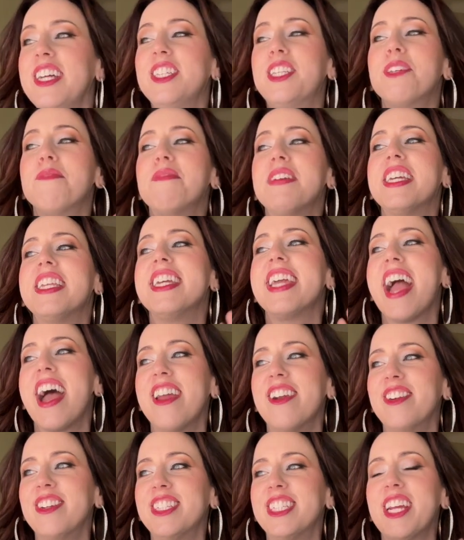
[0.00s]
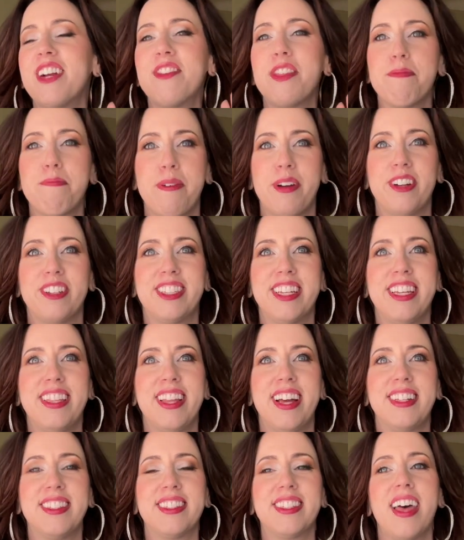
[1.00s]
to be the energy of the person
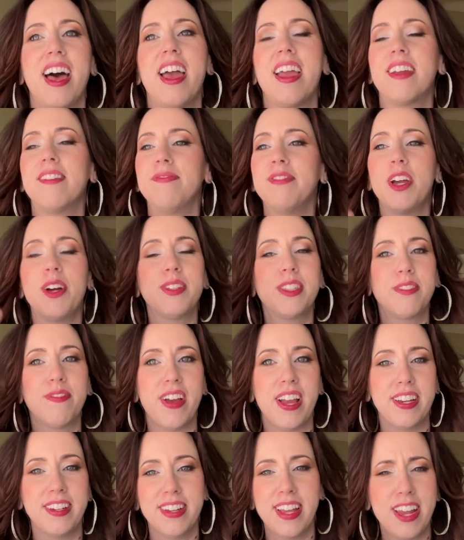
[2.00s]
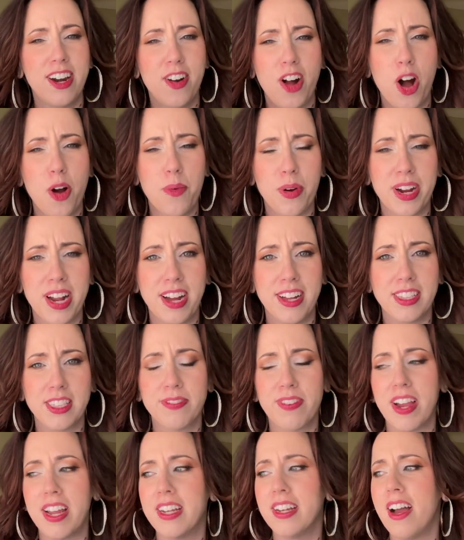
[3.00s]
that's like, no, it's fine. It'll all work out. It's
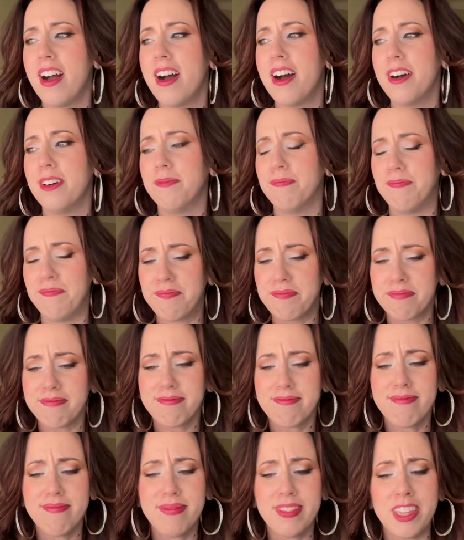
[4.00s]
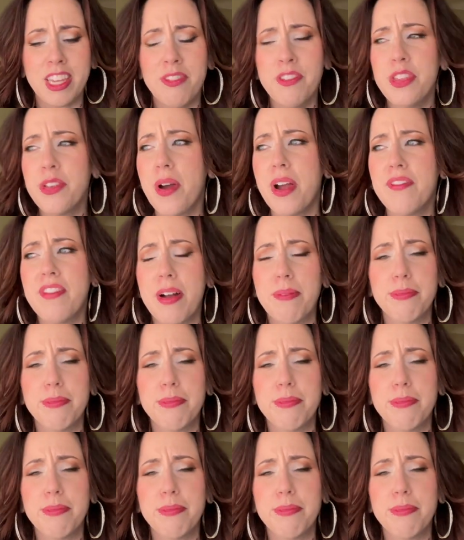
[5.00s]
fine. Even though I have